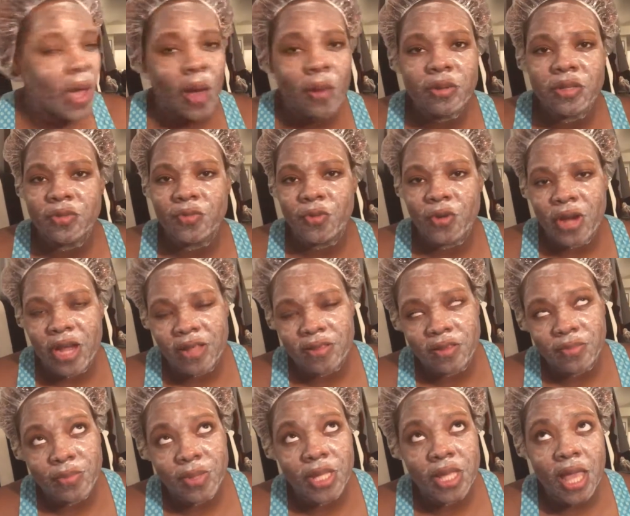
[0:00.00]
hours before I have
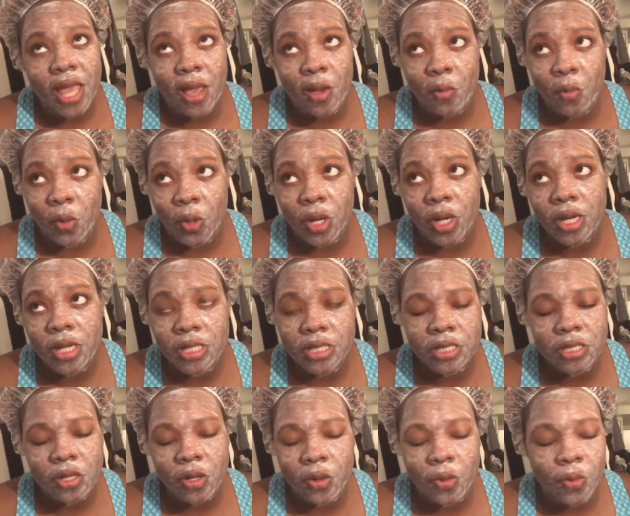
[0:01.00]
to be at work.
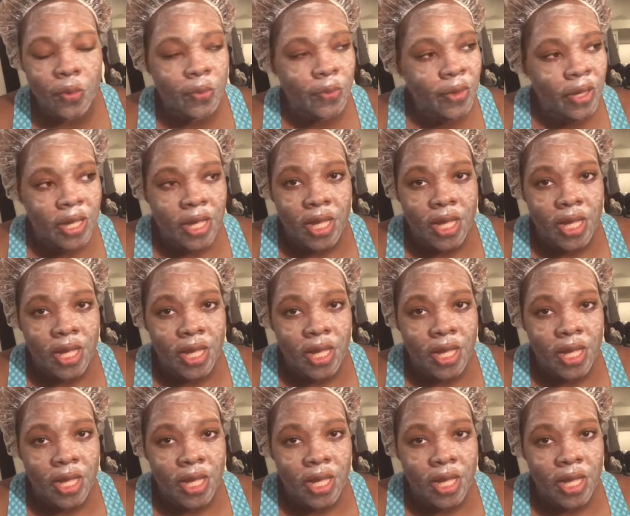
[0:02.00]
So